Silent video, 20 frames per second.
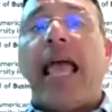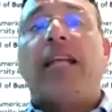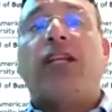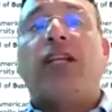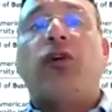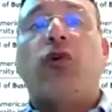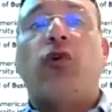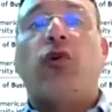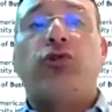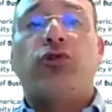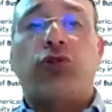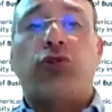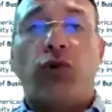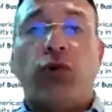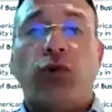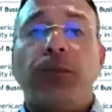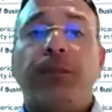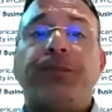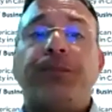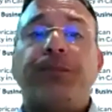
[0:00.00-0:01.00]
and also
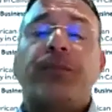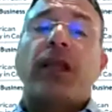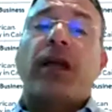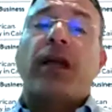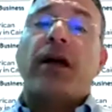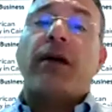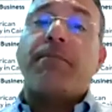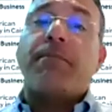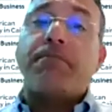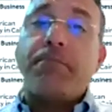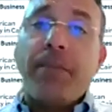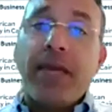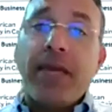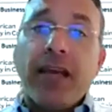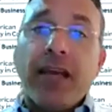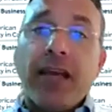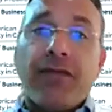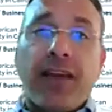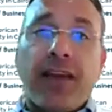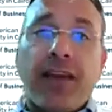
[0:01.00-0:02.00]

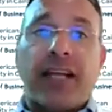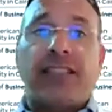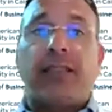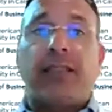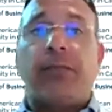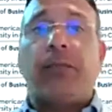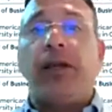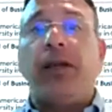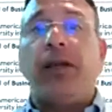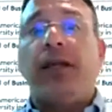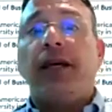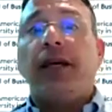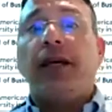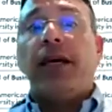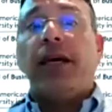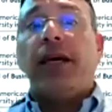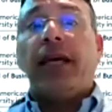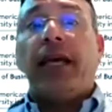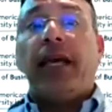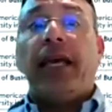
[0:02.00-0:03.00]
being flexible
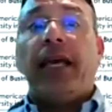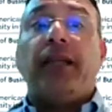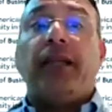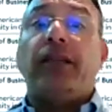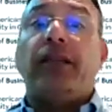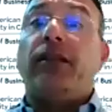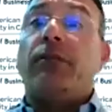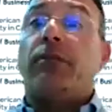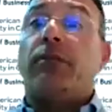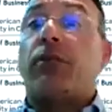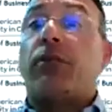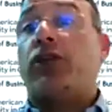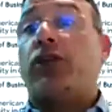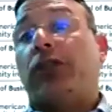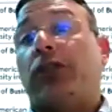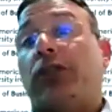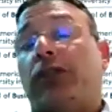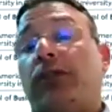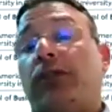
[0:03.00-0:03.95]
in project.